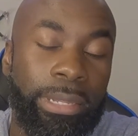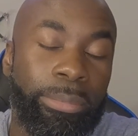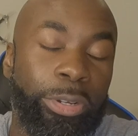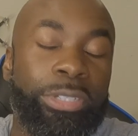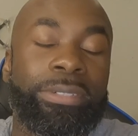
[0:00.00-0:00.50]

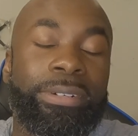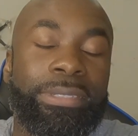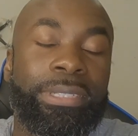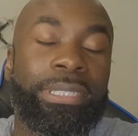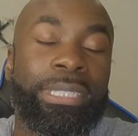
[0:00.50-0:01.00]
Immersion
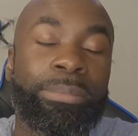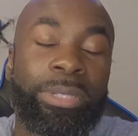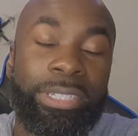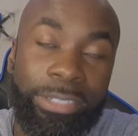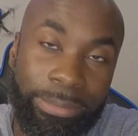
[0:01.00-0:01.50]
RC didn't
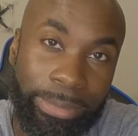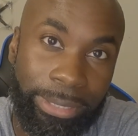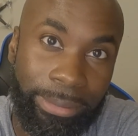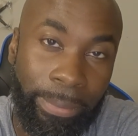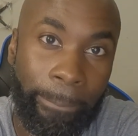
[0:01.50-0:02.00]
believe
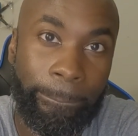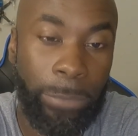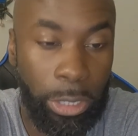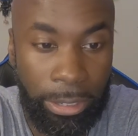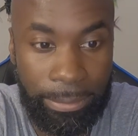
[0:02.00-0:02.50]
me,
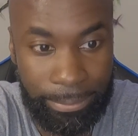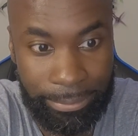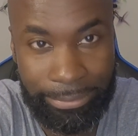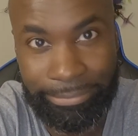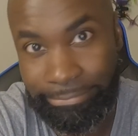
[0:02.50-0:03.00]
but
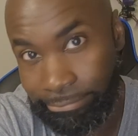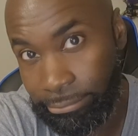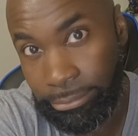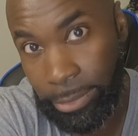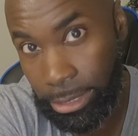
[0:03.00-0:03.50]

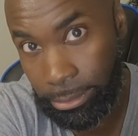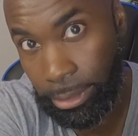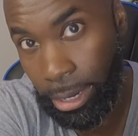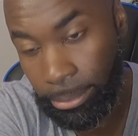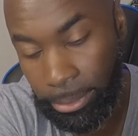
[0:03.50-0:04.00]
that's
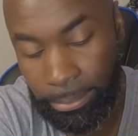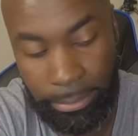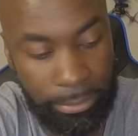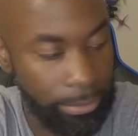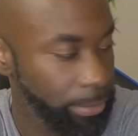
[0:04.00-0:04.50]
what happened.
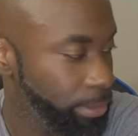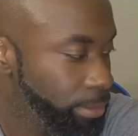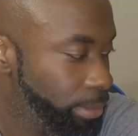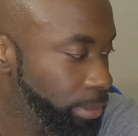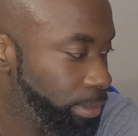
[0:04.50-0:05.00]

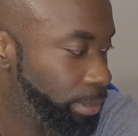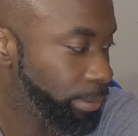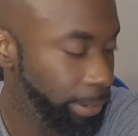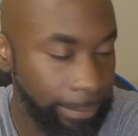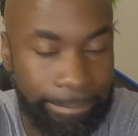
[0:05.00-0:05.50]

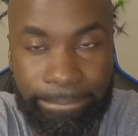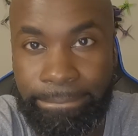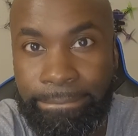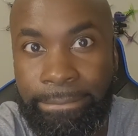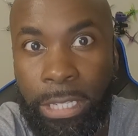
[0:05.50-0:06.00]
All right.
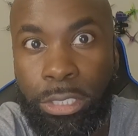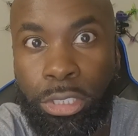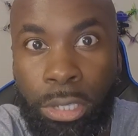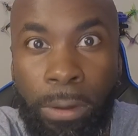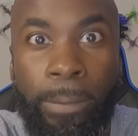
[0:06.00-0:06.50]

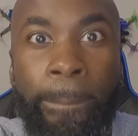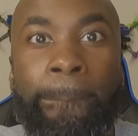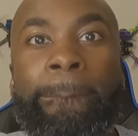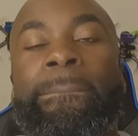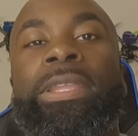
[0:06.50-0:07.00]
So
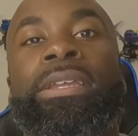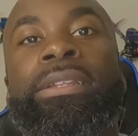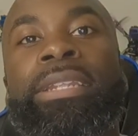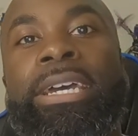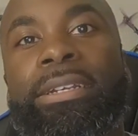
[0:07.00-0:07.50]

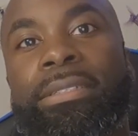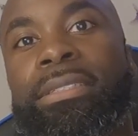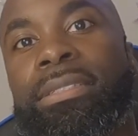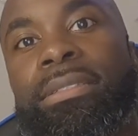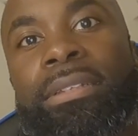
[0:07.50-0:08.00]

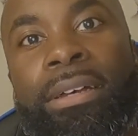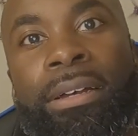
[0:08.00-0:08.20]
next,